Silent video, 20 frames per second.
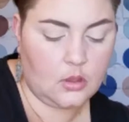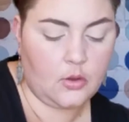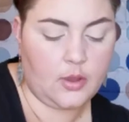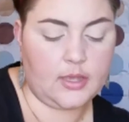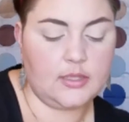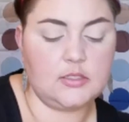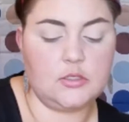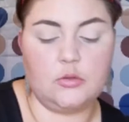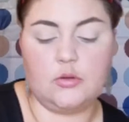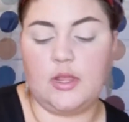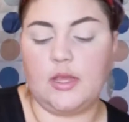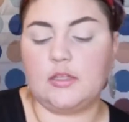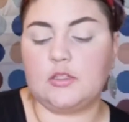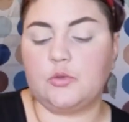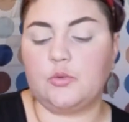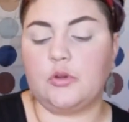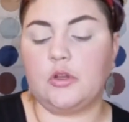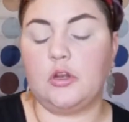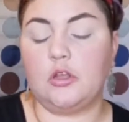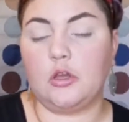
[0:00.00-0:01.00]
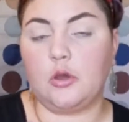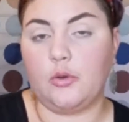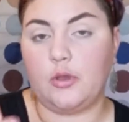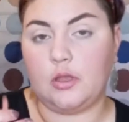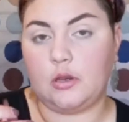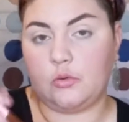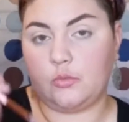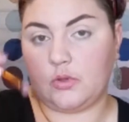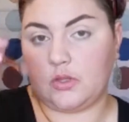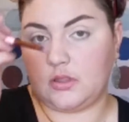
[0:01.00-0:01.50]
Okay, so next we're going to go
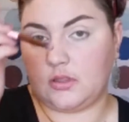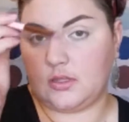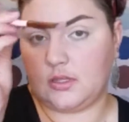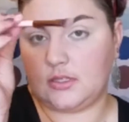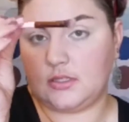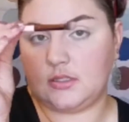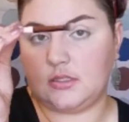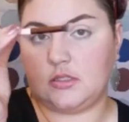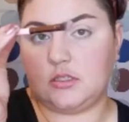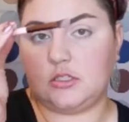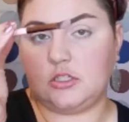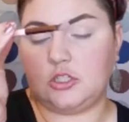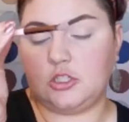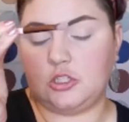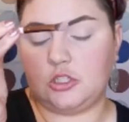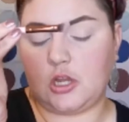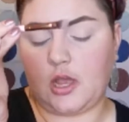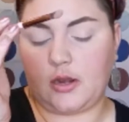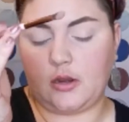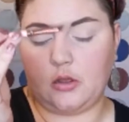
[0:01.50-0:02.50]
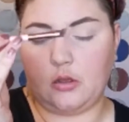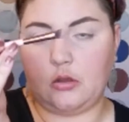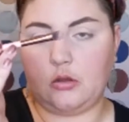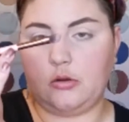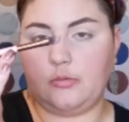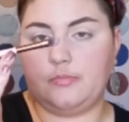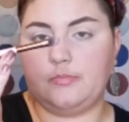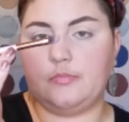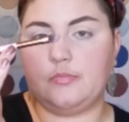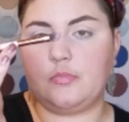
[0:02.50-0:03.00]
in with this
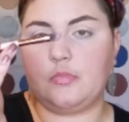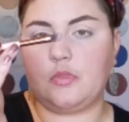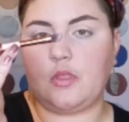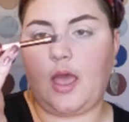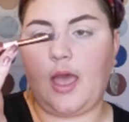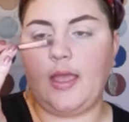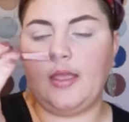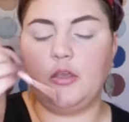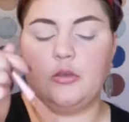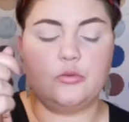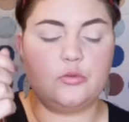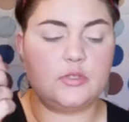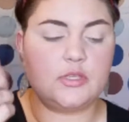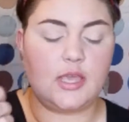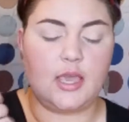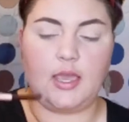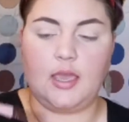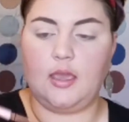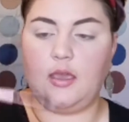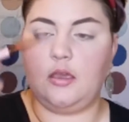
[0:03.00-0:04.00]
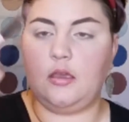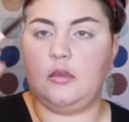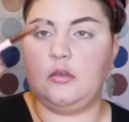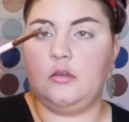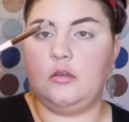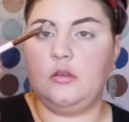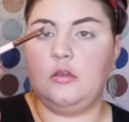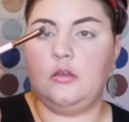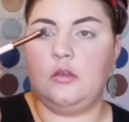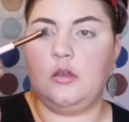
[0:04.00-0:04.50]
shadow. I use a
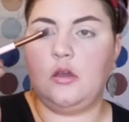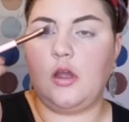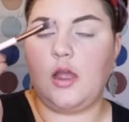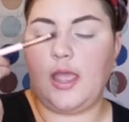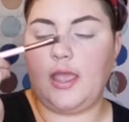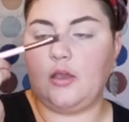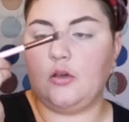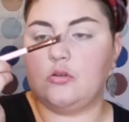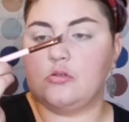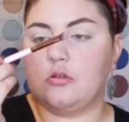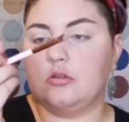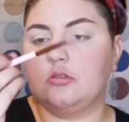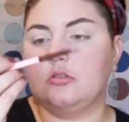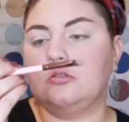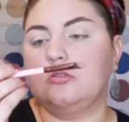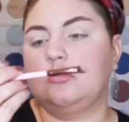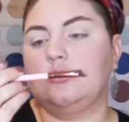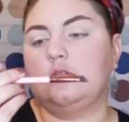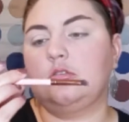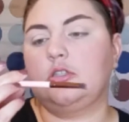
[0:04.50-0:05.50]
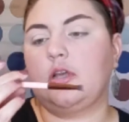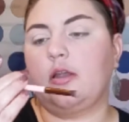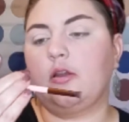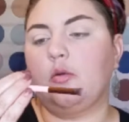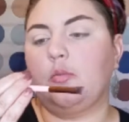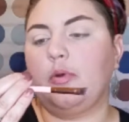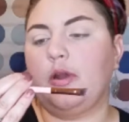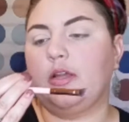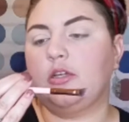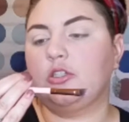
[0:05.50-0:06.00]
angled
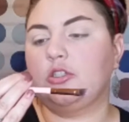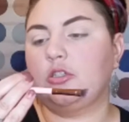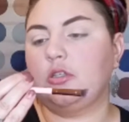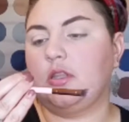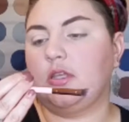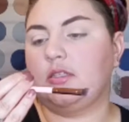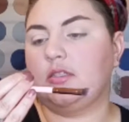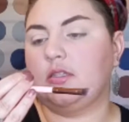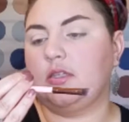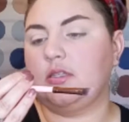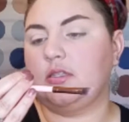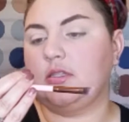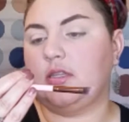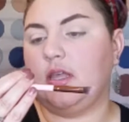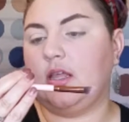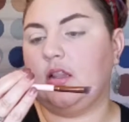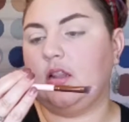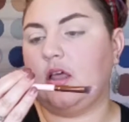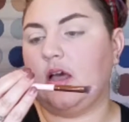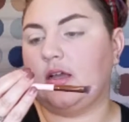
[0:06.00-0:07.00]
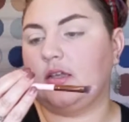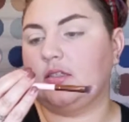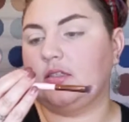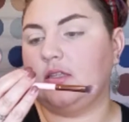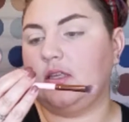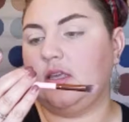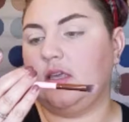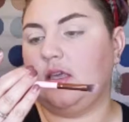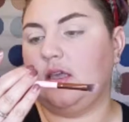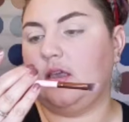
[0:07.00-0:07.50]
shadow brush. This is the
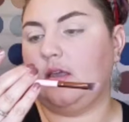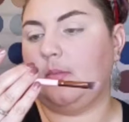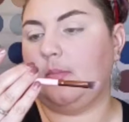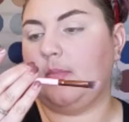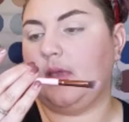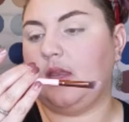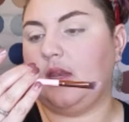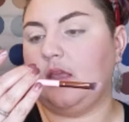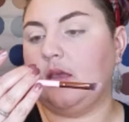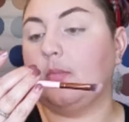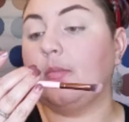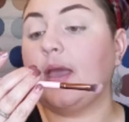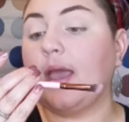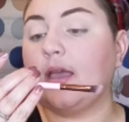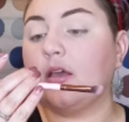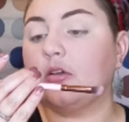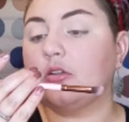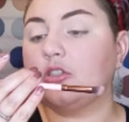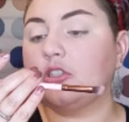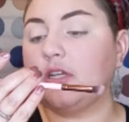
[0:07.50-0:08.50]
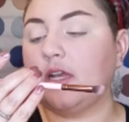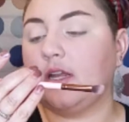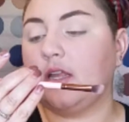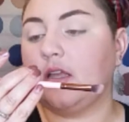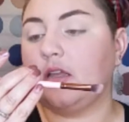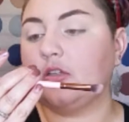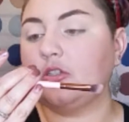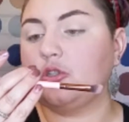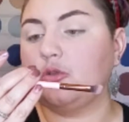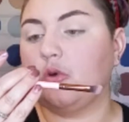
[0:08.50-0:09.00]
Luxie Medium Angled
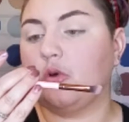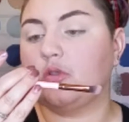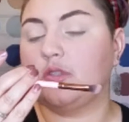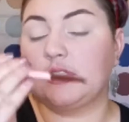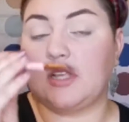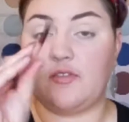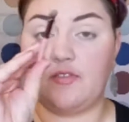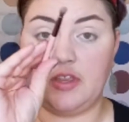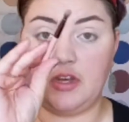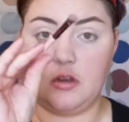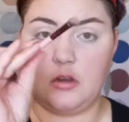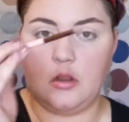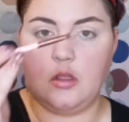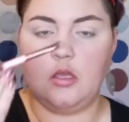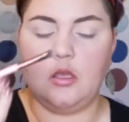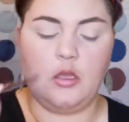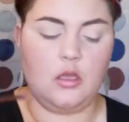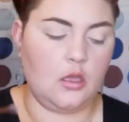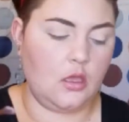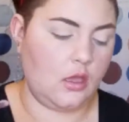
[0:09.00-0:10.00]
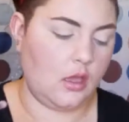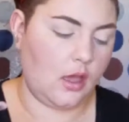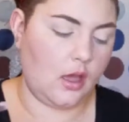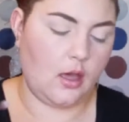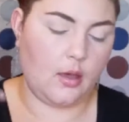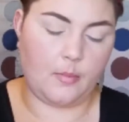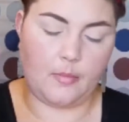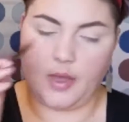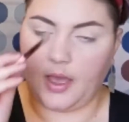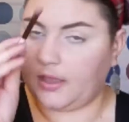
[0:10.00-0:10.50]
Shading 207.
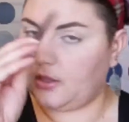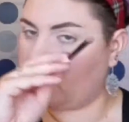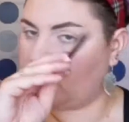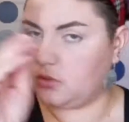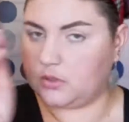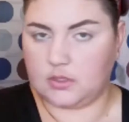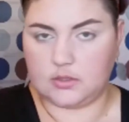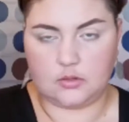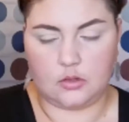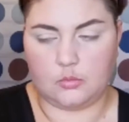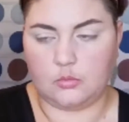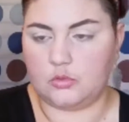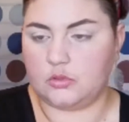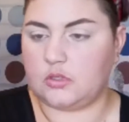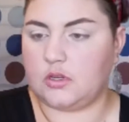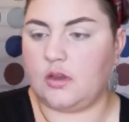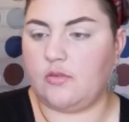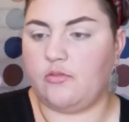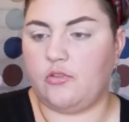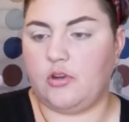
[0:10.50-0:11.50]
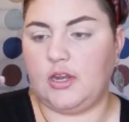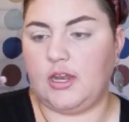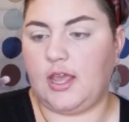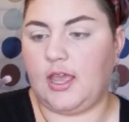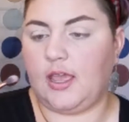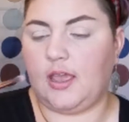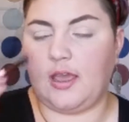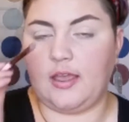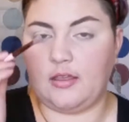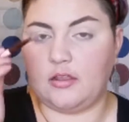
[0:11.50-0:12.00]
I use this almost every
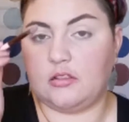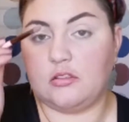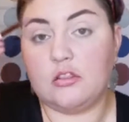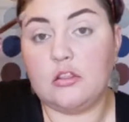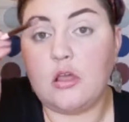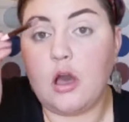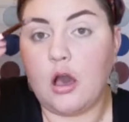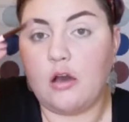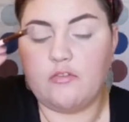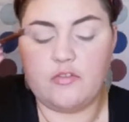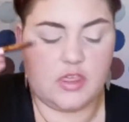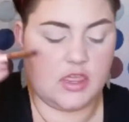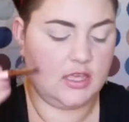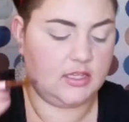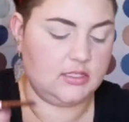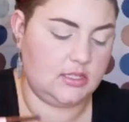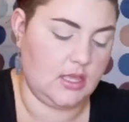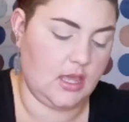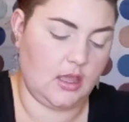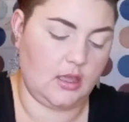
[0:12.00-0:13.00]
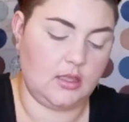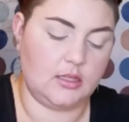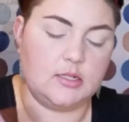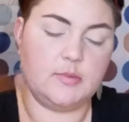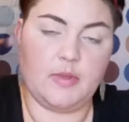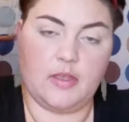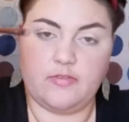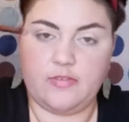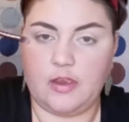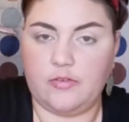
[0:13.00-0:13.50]
day. I love this thing.
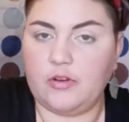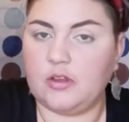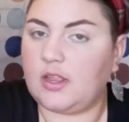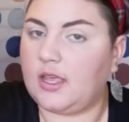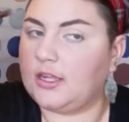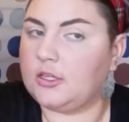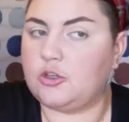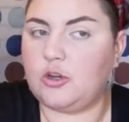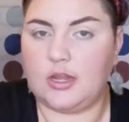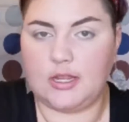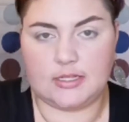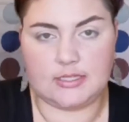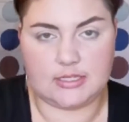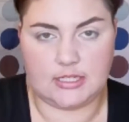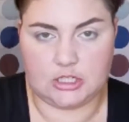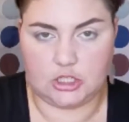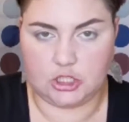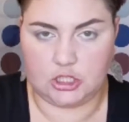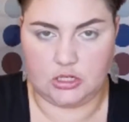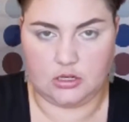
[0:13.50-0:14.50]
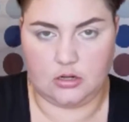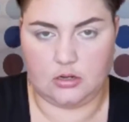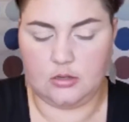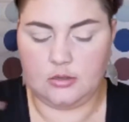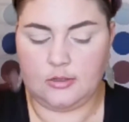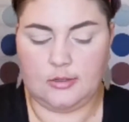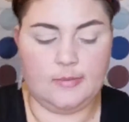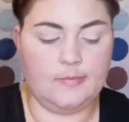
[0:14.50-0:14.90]
It's my favorite like transition